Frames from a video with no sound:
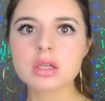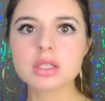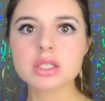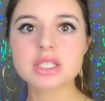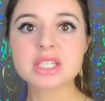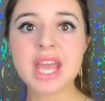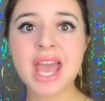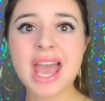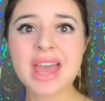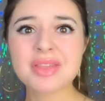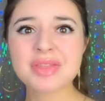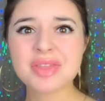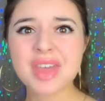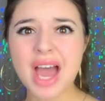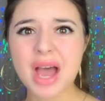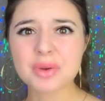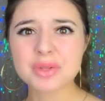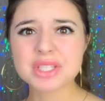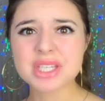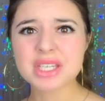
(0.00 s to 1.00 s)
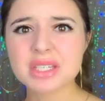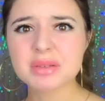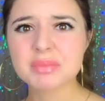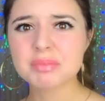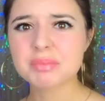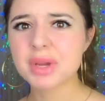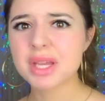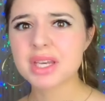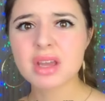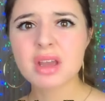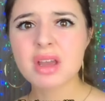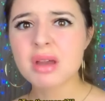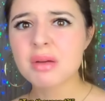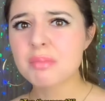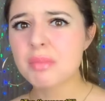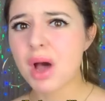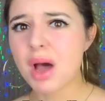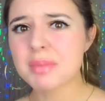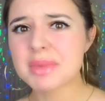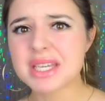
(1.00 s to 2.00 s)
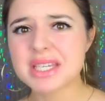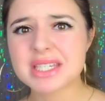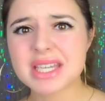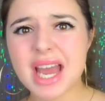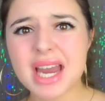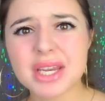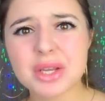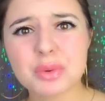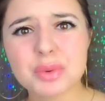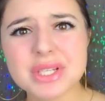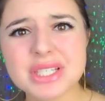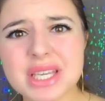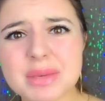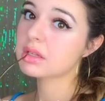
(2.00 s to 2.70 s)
10,000? But Mommy and Daddy always give me-